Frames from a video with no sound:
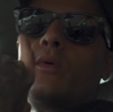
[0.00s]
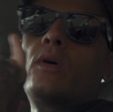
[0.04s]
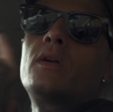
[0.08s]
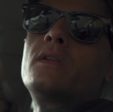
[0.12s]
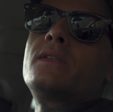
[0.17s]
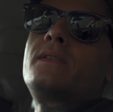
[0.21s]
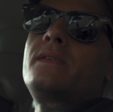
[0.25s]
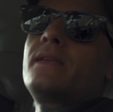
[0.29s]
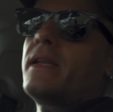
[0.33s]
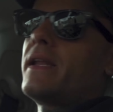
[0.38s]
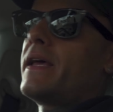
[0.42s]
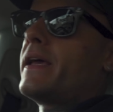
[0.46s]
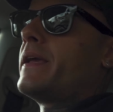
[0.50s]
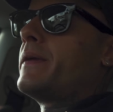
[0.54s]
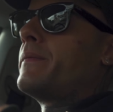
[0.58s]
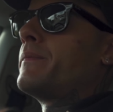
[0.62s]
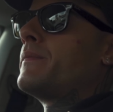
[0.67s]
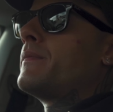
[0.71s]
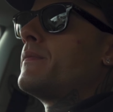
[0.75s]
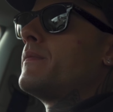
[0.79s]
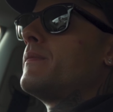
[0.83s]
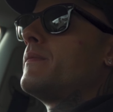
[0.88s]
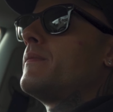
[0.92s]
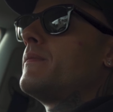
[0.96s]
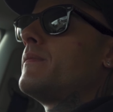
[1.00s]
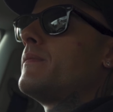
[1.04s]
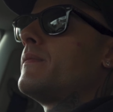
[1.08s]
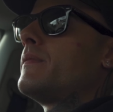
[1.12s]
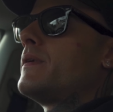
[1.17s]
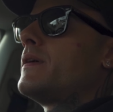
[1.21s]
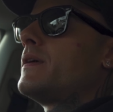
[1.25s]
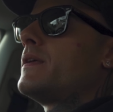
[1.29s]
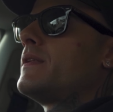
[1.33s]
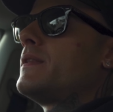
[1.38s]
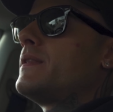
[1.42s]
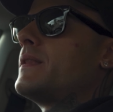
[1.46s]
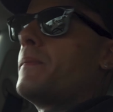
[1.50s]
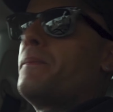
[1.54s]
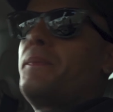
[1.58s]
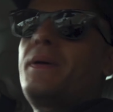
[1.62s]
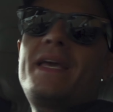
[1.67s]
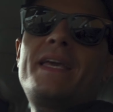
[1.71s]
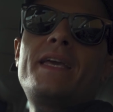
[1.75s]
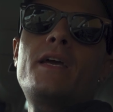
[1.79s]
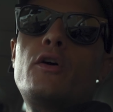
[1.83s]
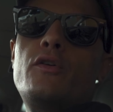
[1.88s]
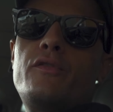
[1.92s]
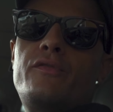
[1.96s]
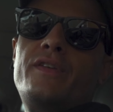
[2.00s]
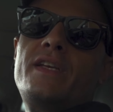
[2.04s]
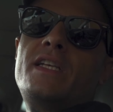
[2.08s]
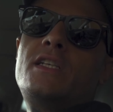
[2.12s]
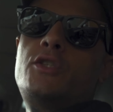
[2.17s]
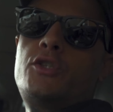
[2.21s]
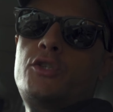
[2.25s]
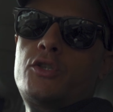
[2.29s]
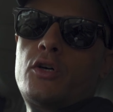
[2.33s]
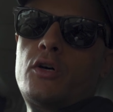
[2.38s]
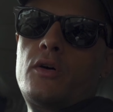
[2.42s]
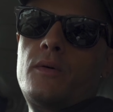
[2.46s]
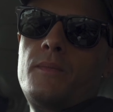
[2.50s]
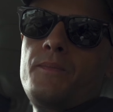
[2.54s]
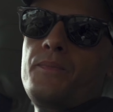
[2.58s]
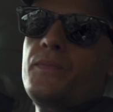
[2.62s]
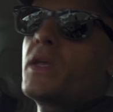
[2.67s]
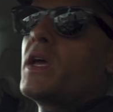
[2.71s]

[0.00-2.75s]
one to name, the POV shot.